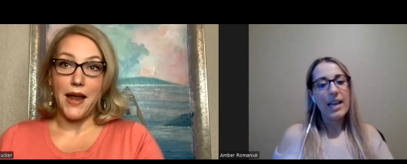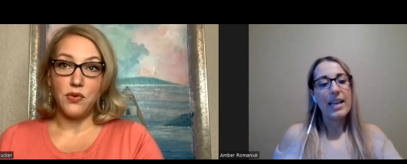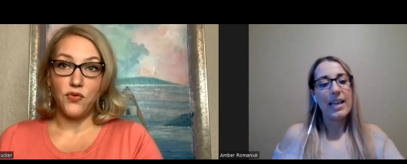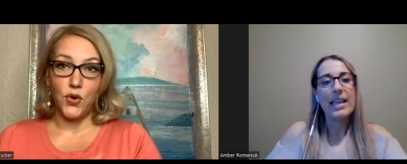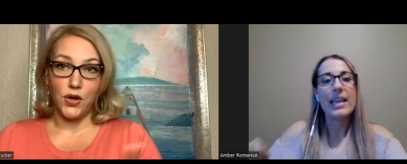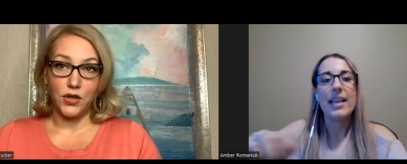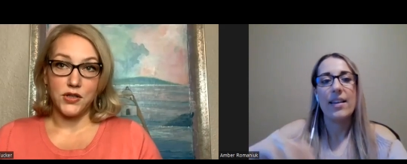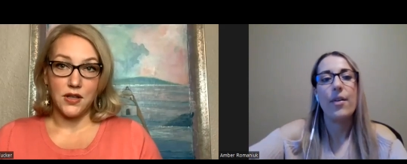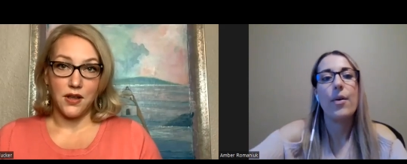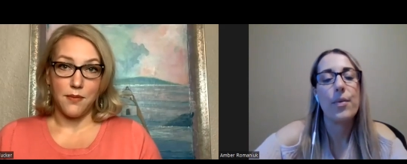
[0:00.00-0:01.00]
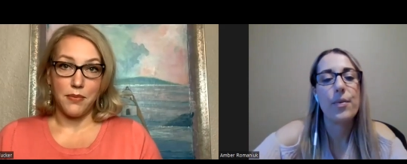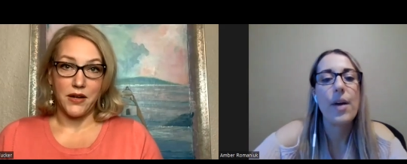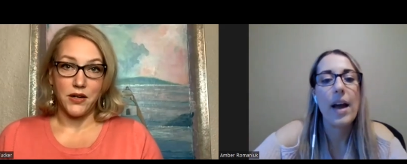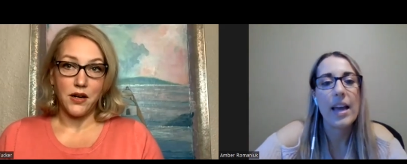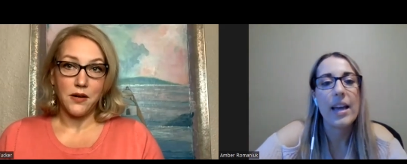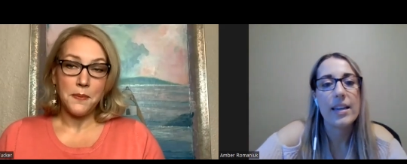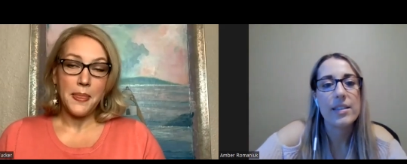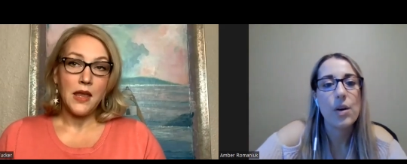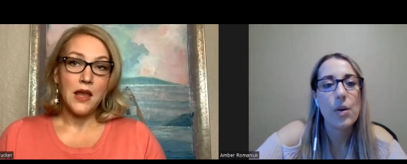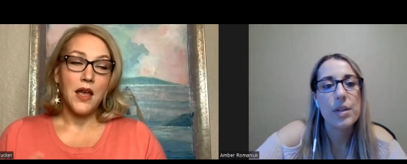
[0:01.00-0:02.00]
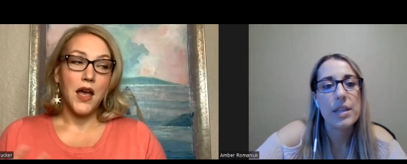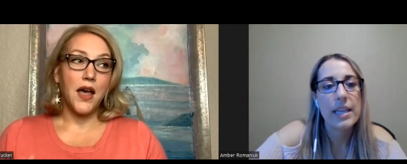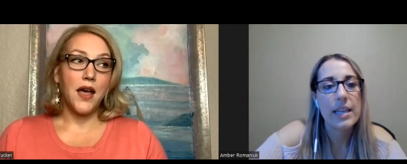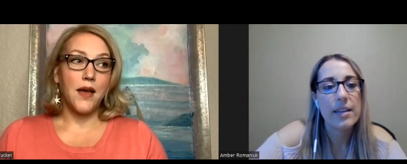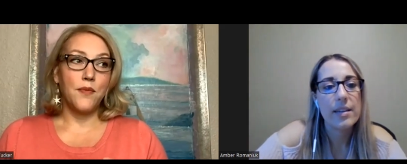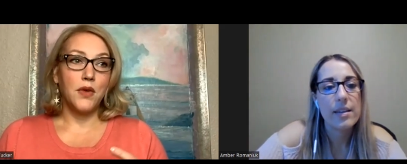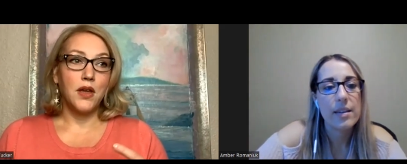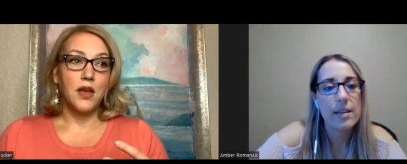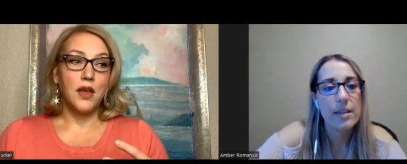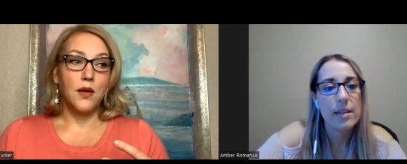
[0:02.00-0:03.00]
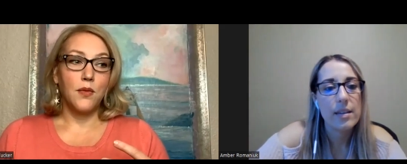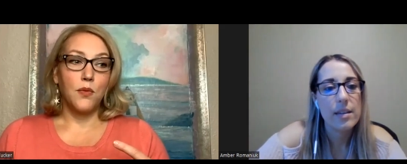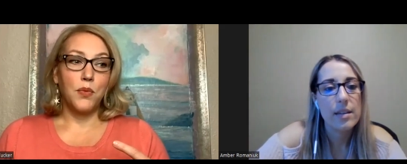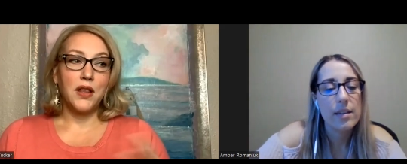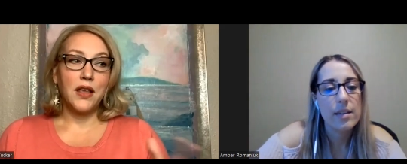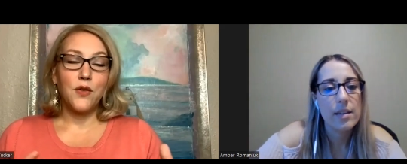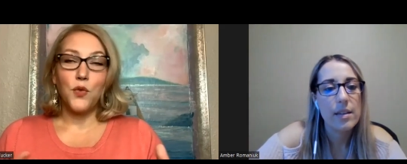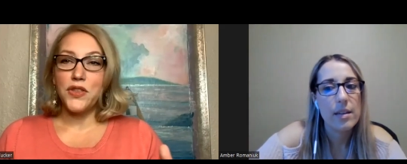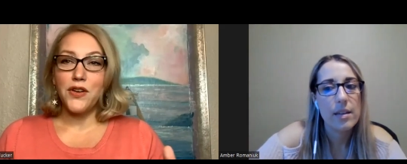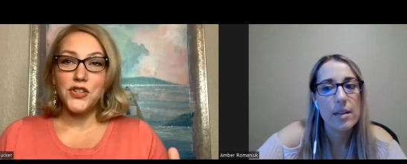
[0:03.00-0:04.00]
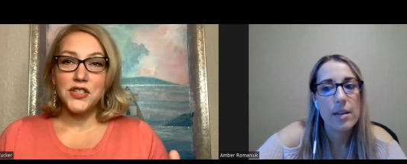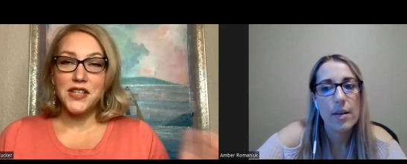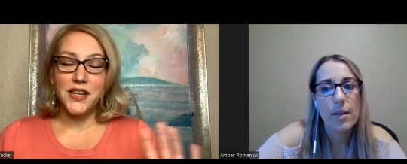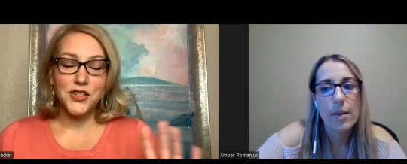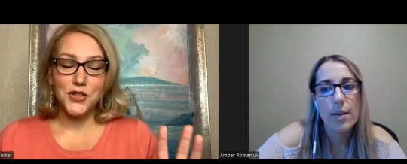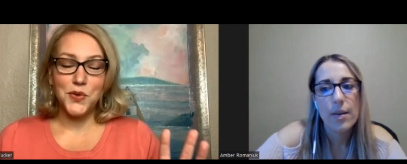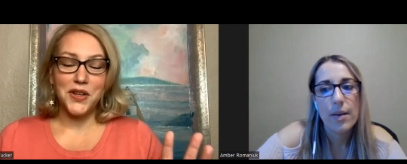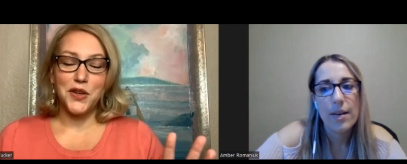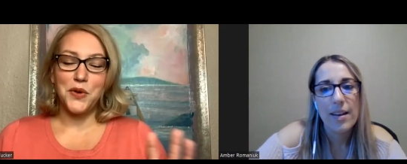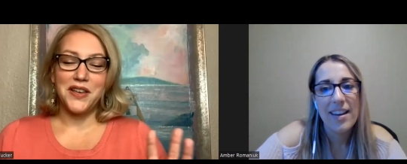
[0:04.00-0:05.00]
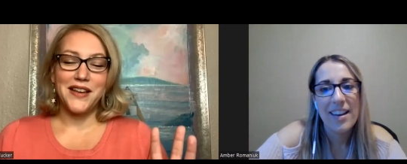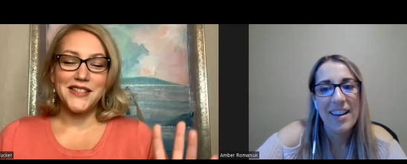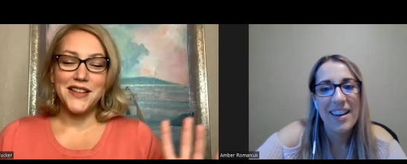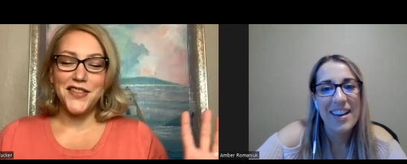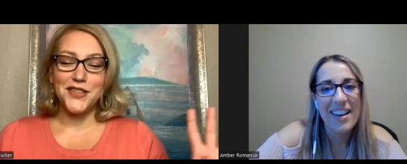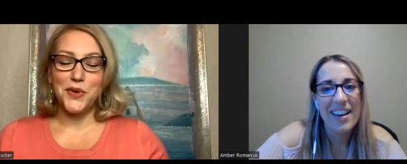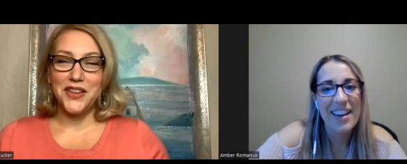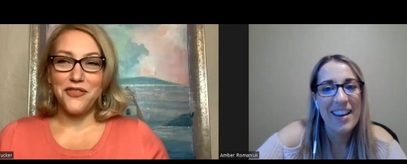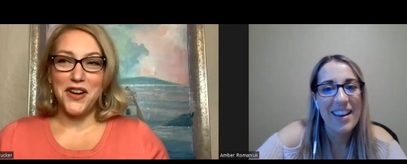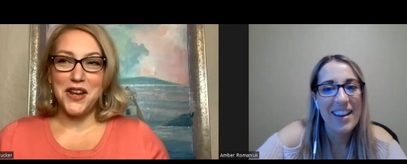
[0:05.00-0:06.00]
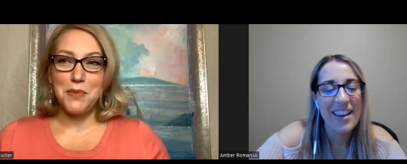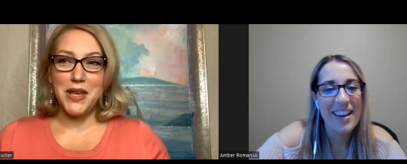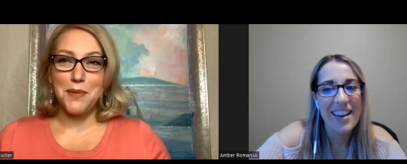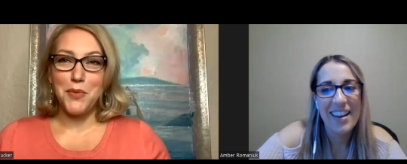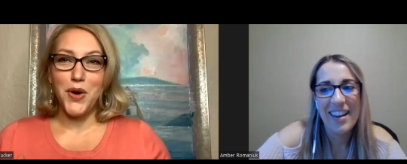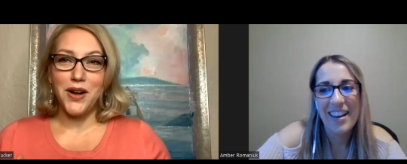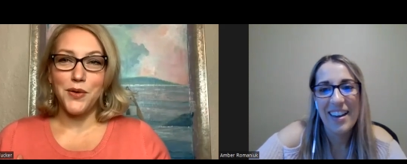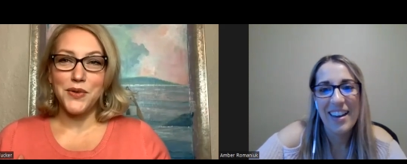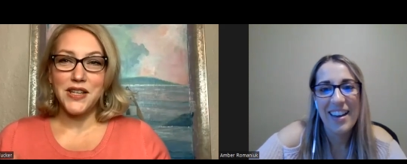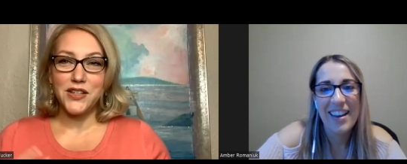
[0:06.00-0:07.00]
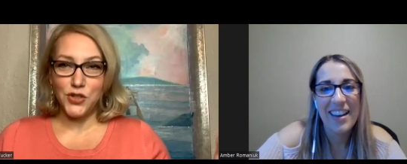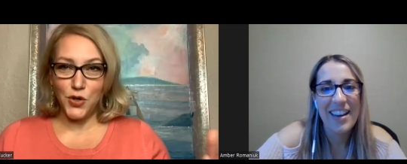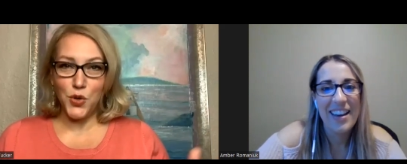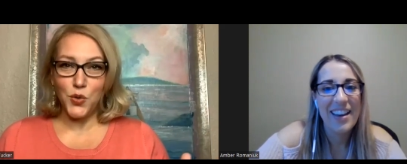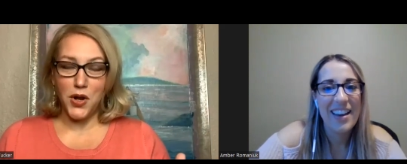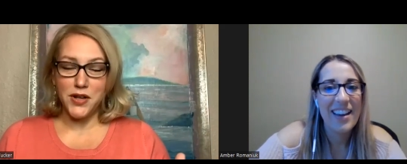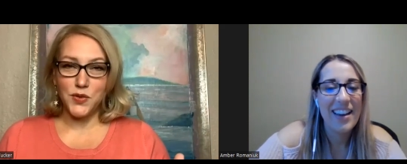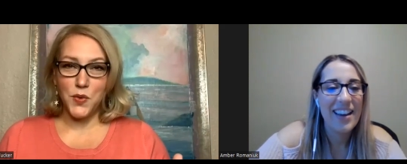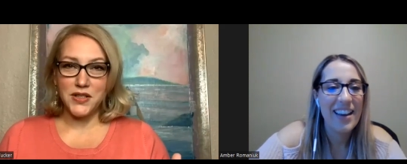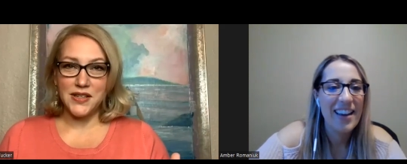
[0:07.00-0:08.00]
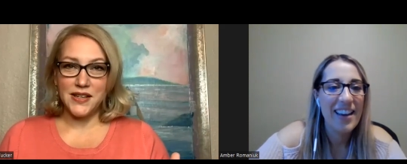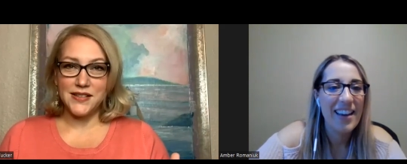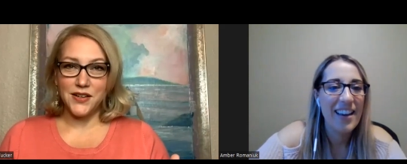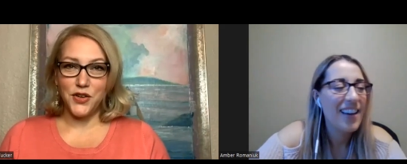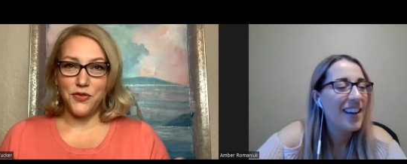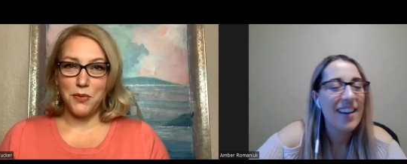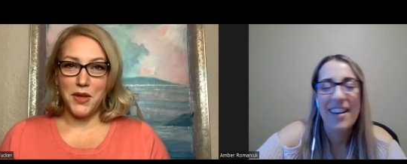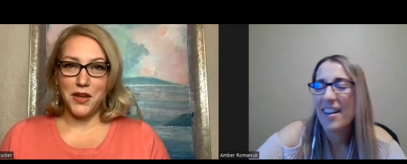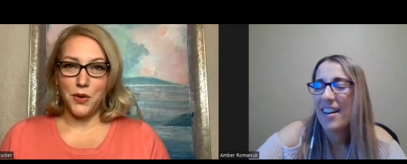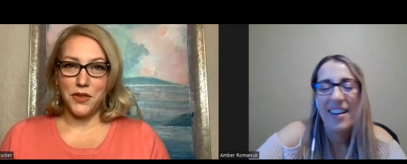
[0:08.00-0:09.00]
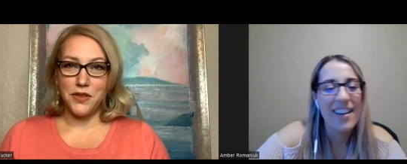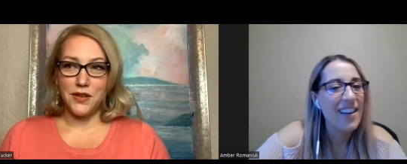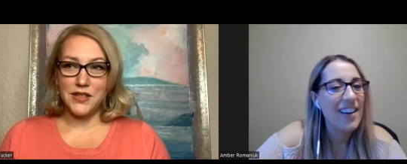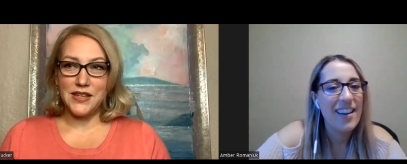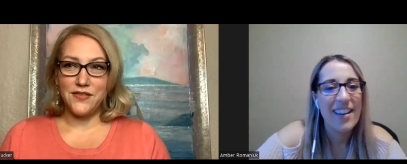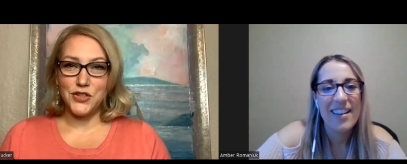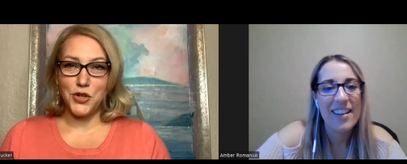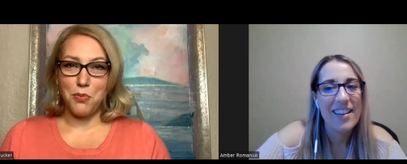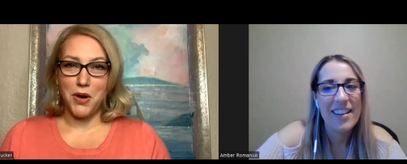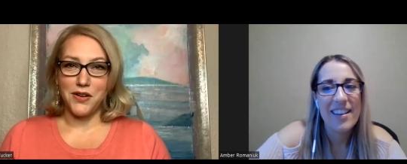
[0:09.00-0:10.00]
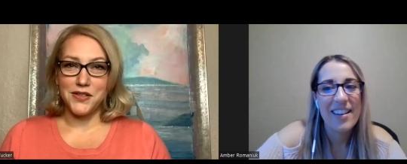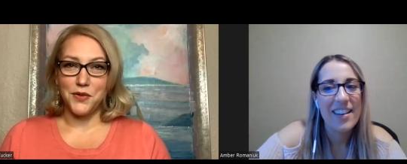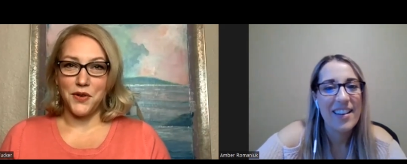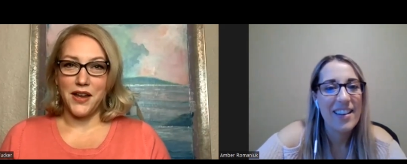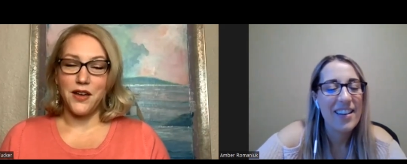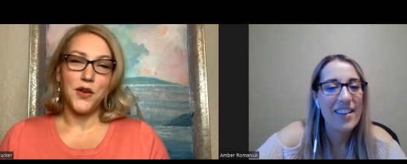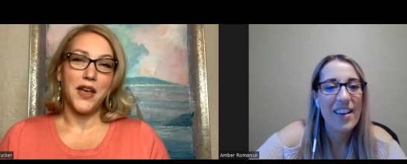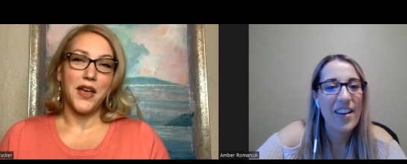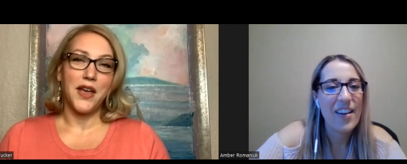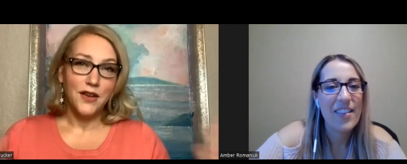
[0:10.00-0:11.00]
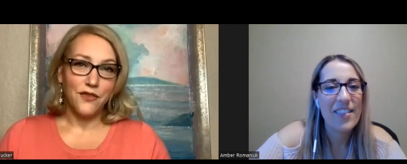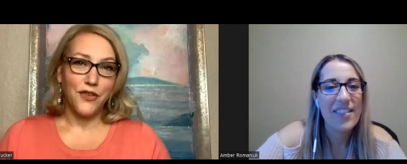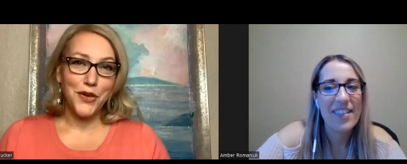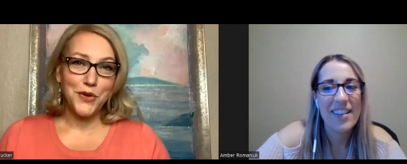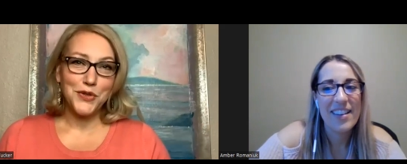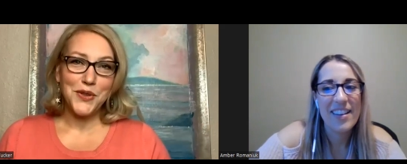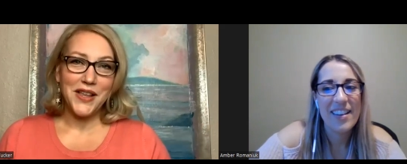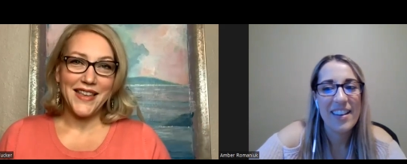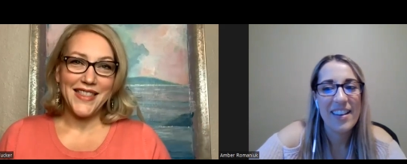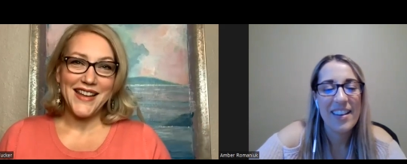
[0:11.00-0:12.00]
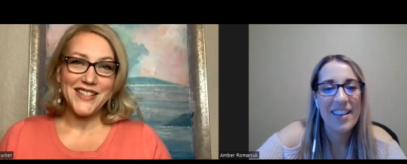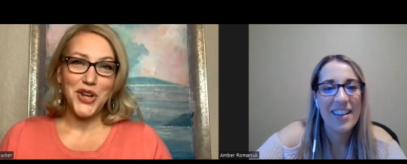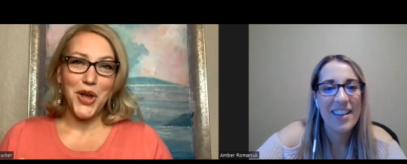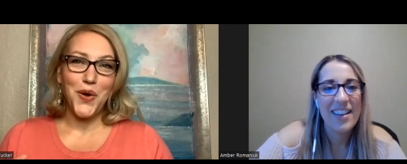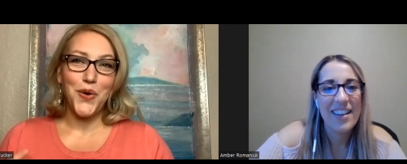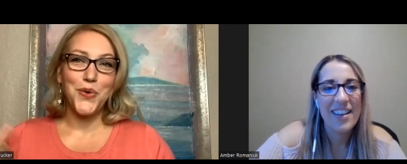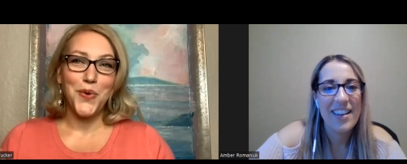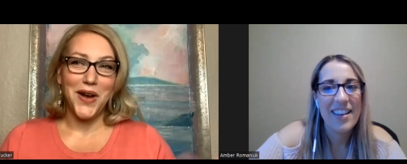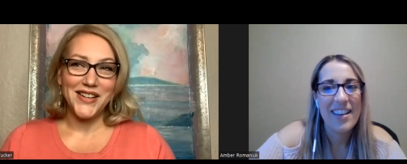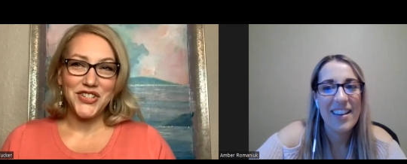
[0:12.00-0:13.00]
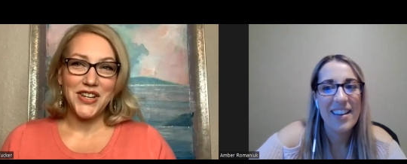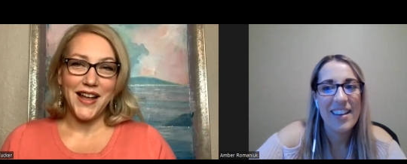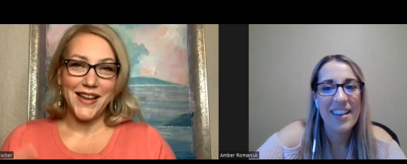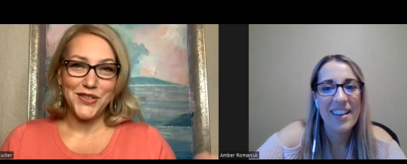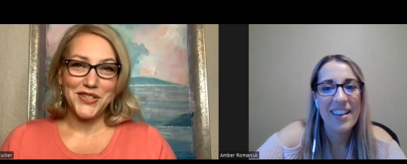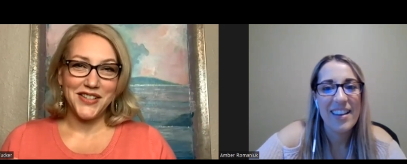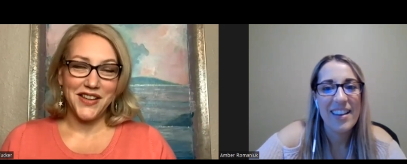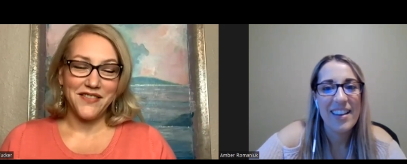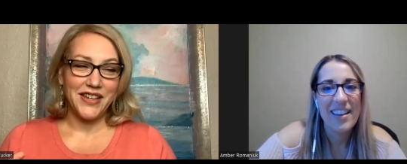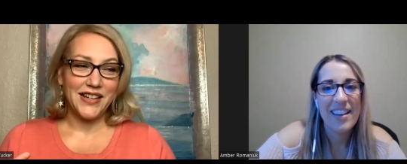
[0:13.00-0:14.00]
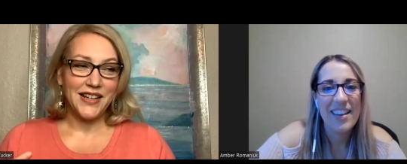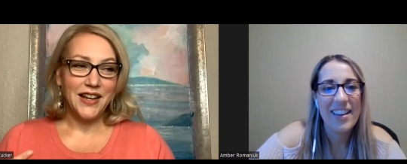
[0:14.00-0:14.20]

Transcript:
Speaker 1: before it looks a lot better. Right. Totally. Um, but like with Argentina, just really quick, I saw this really funny meme where it was like, Do you know who Ron Swanson is? Are you familiar with the TV show Parks and Rec? Okay. For those who like that show, who watched it, I used to love it.